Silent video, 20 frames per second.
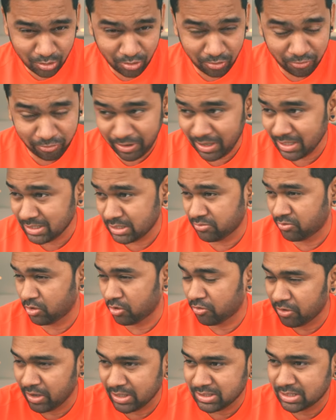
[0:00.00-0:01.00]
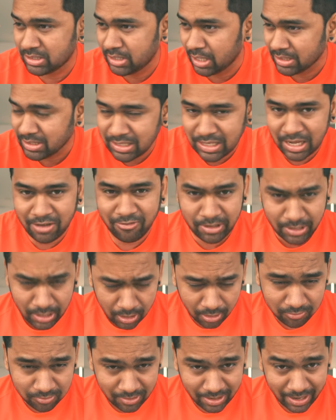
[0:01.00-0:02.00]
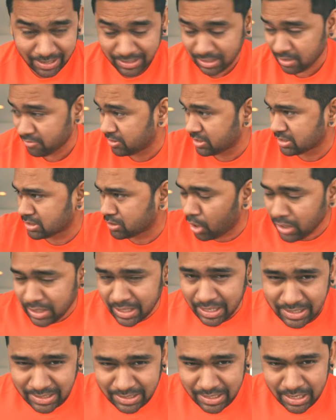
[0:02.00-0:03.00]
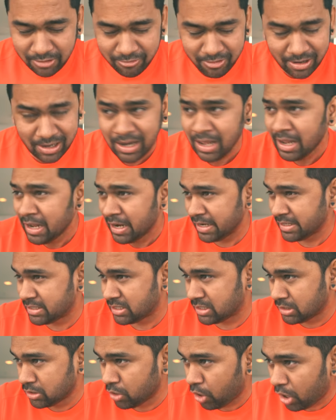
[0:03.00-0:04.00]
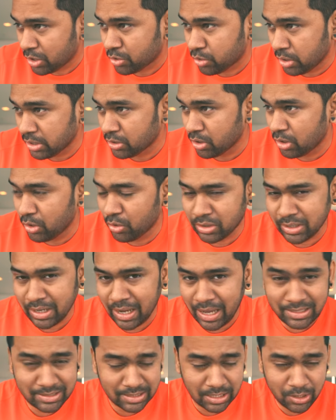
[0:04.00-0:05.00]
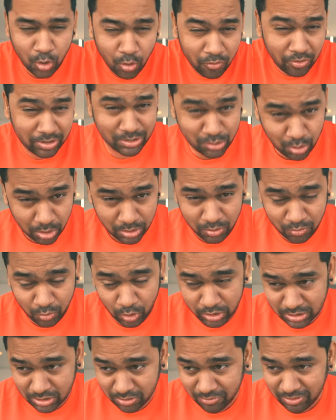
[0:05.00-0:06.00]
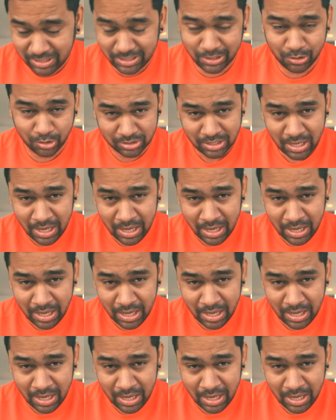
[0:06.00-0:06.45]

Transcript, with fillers: your face if your face doesn't have enough light if it's not edited well it's not going to look nice and no one is going to watch your video